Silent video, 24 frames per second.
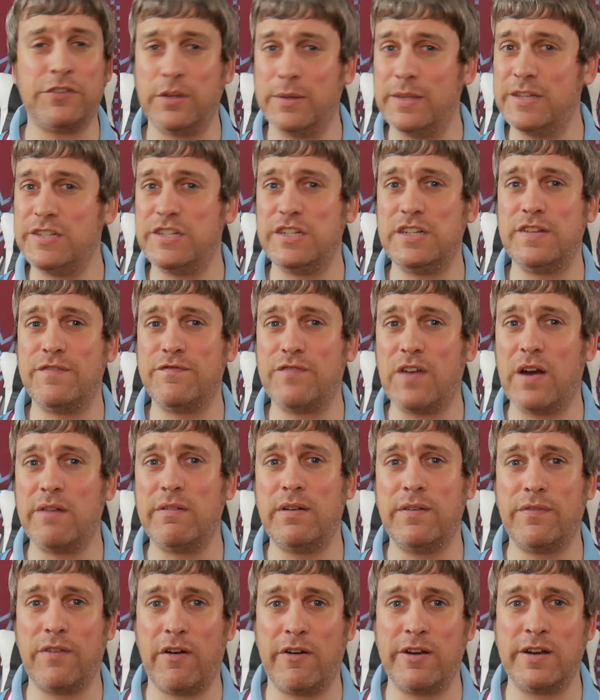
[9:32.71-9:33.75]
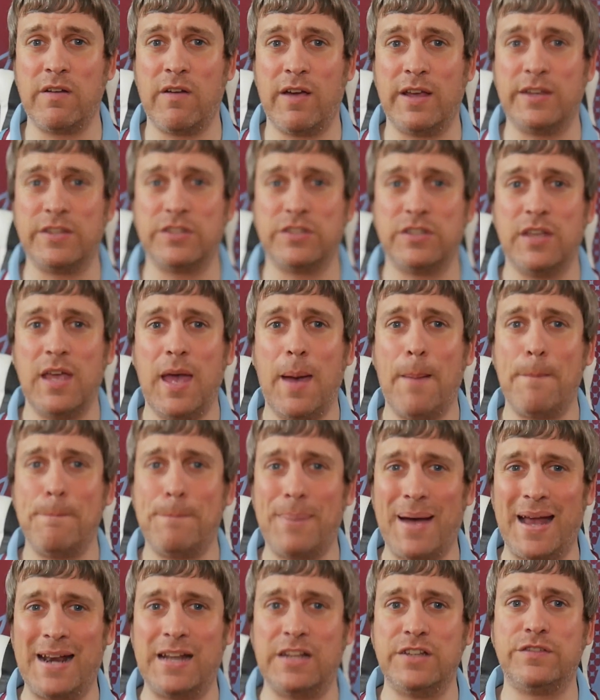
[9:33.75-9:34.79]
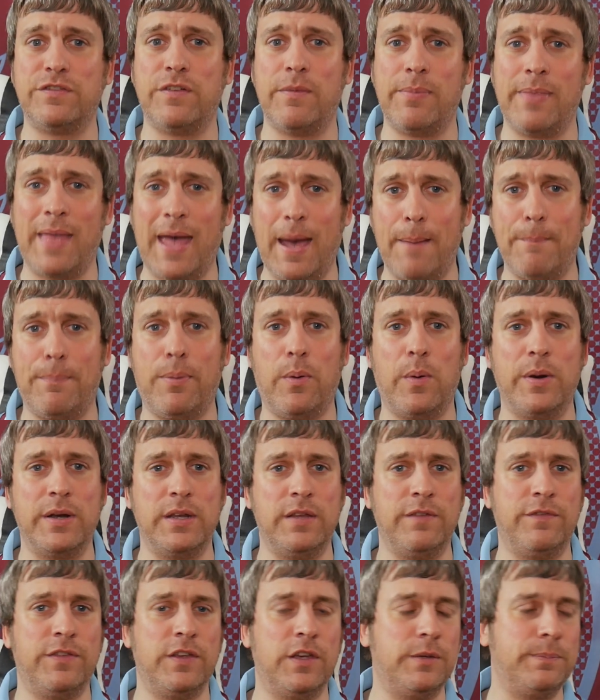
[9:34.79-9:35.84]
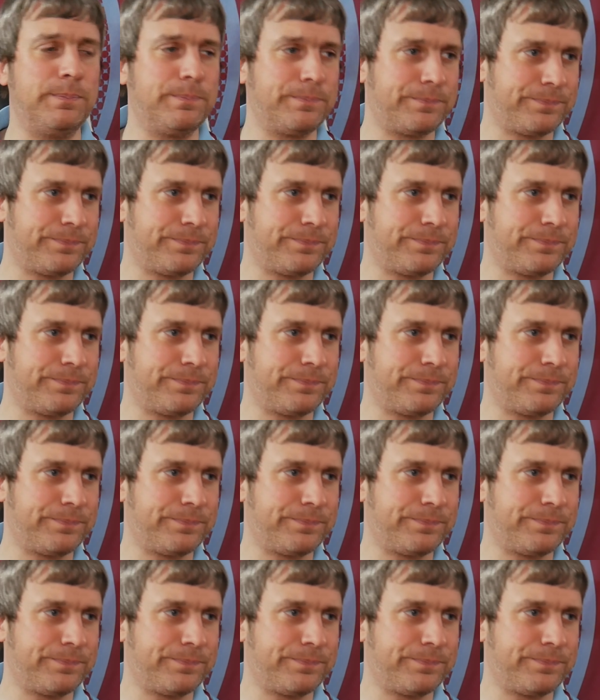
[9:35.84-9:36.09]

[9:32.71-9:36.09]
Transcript: So this is a very, very nice balance from that point of view.